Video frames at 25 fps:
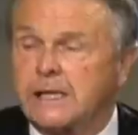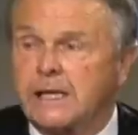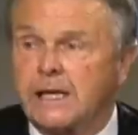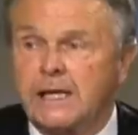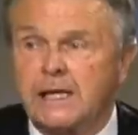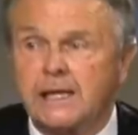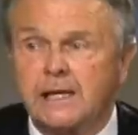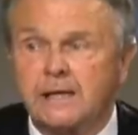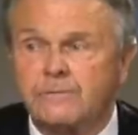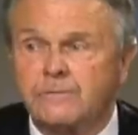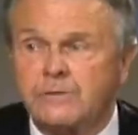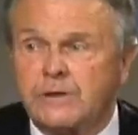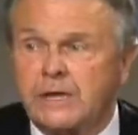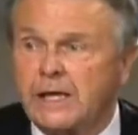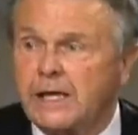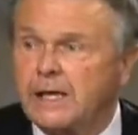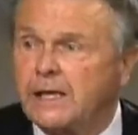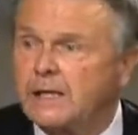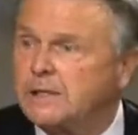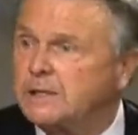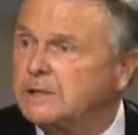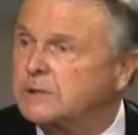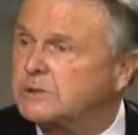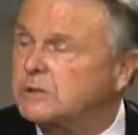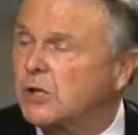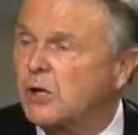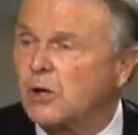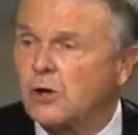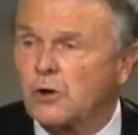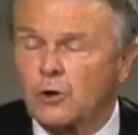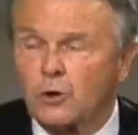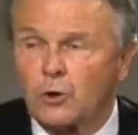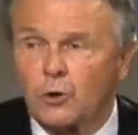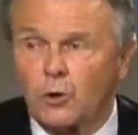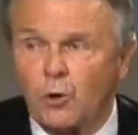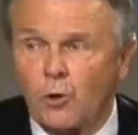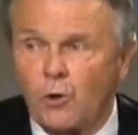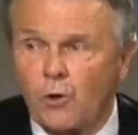King of kings,
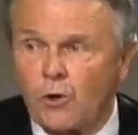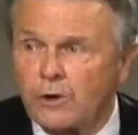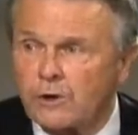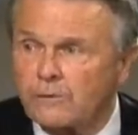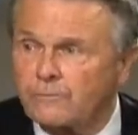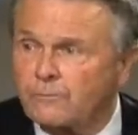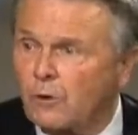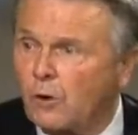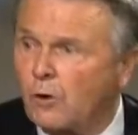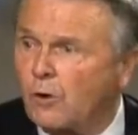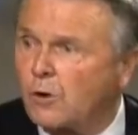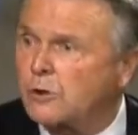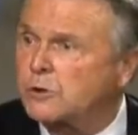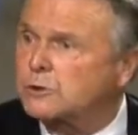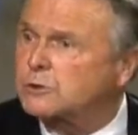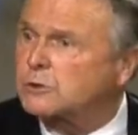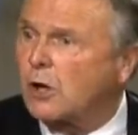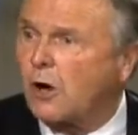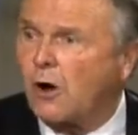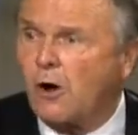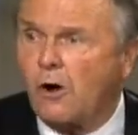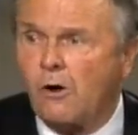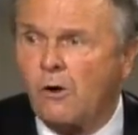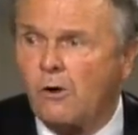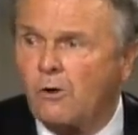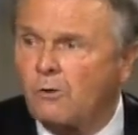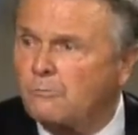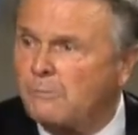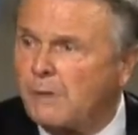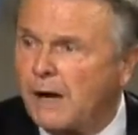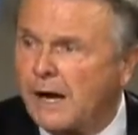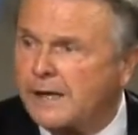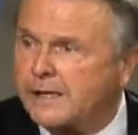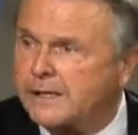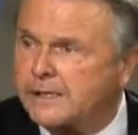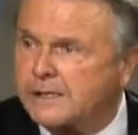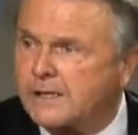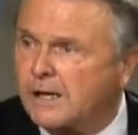Lord of lords,
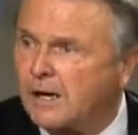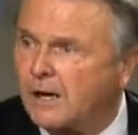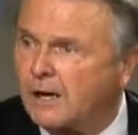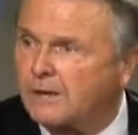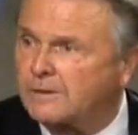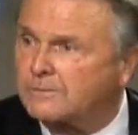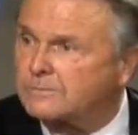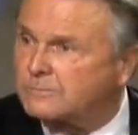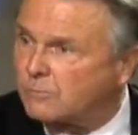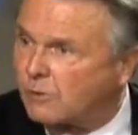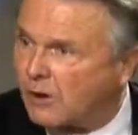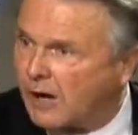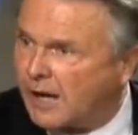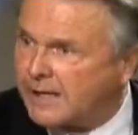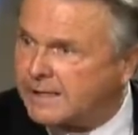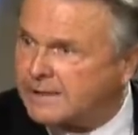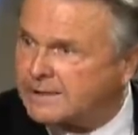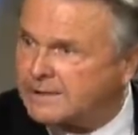Almighty God, right?